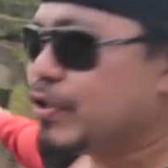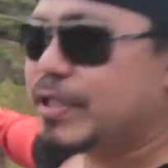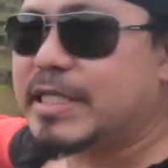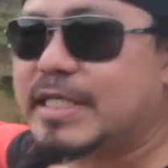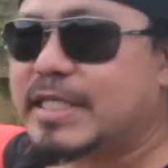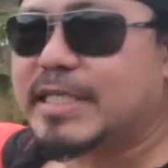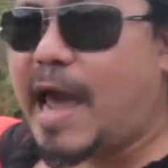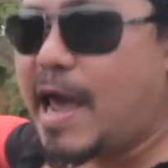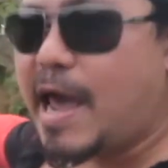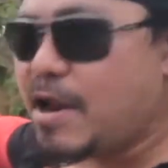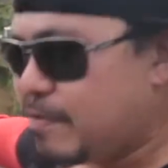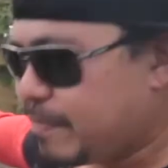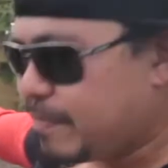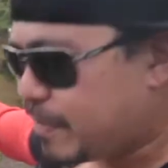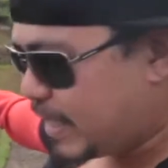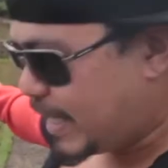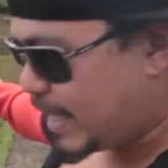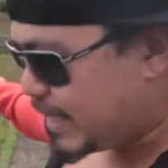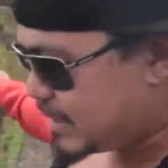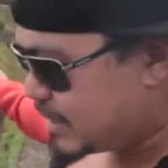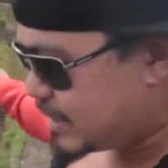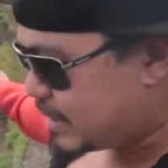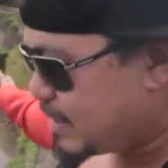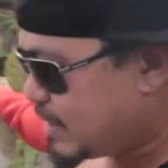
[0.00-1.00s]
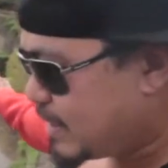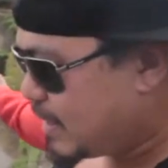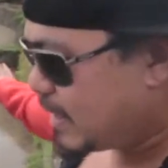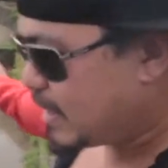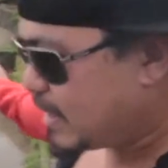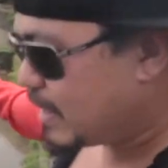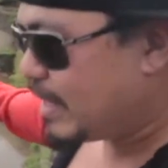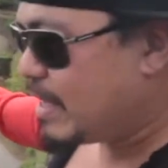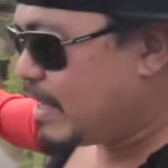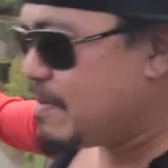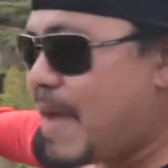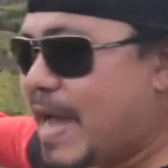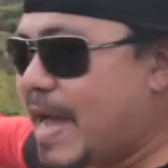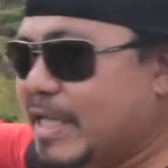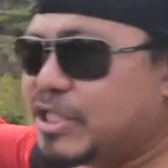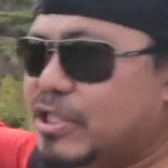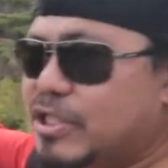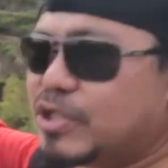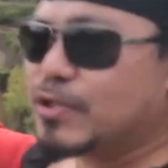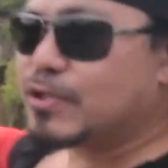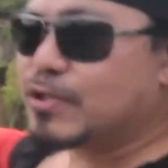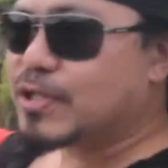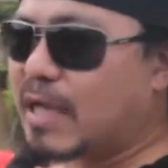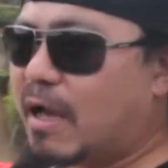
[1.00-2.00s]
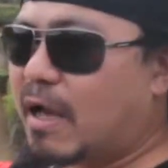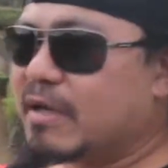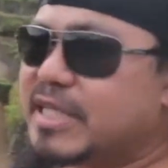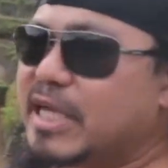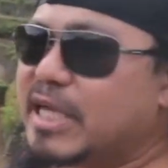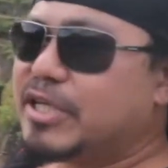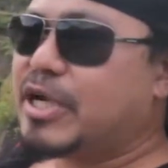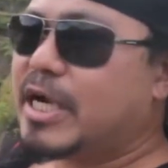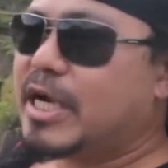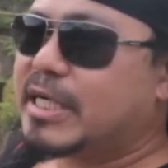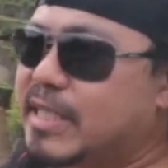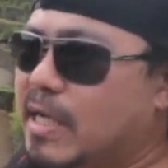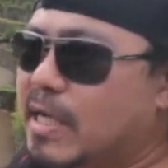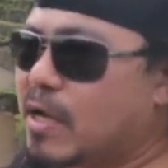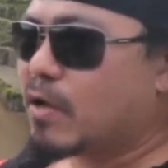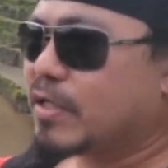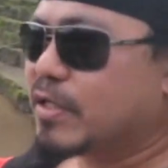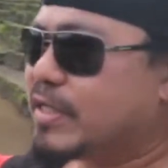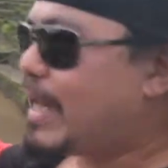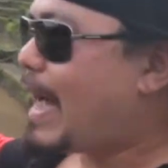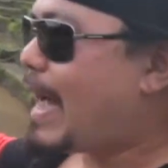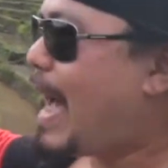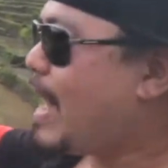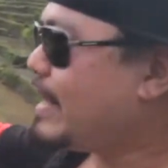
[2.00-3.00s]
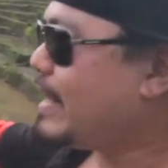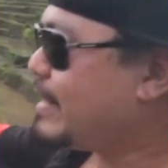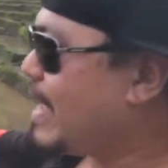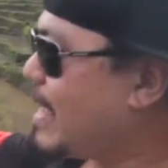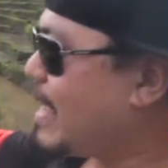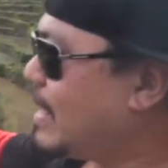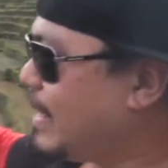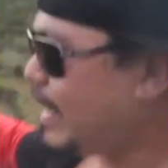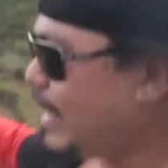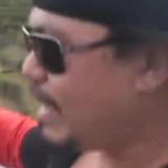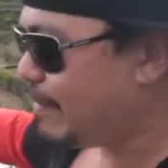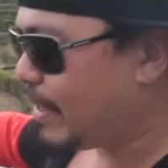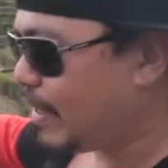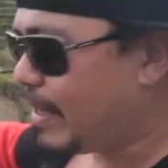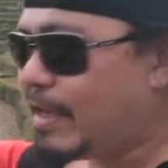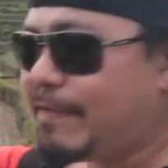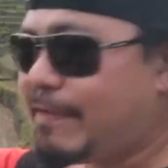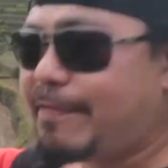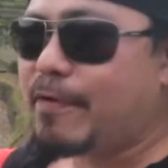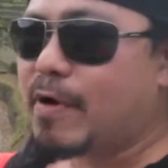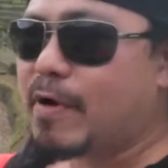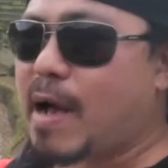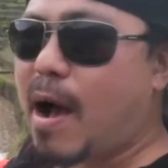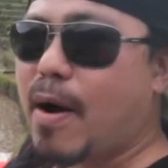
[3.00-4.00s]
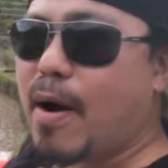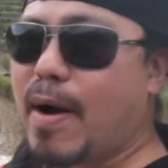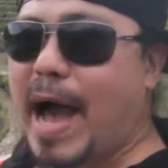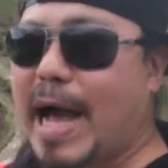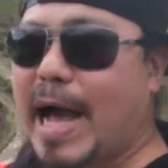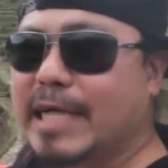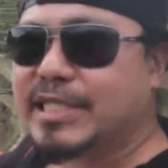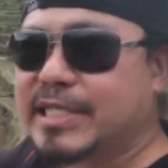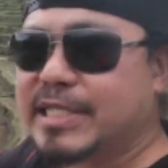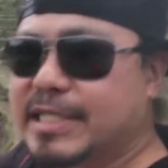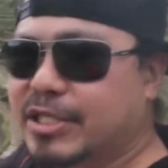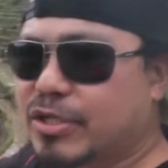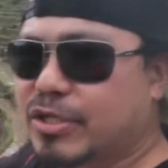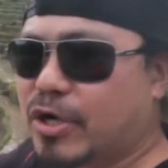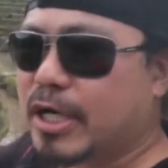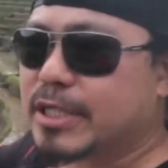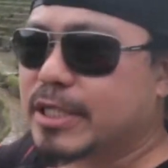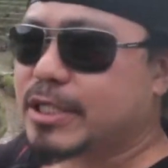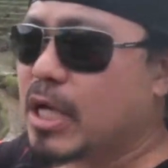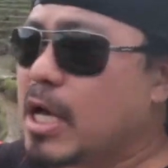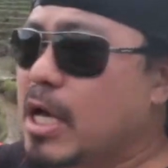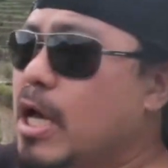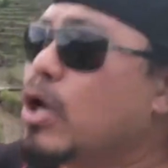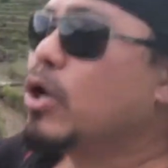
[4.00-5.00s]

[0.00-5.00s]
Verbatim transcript: this kind of things. Imagine two thousand years ago, the, the Ifugaos ancestors,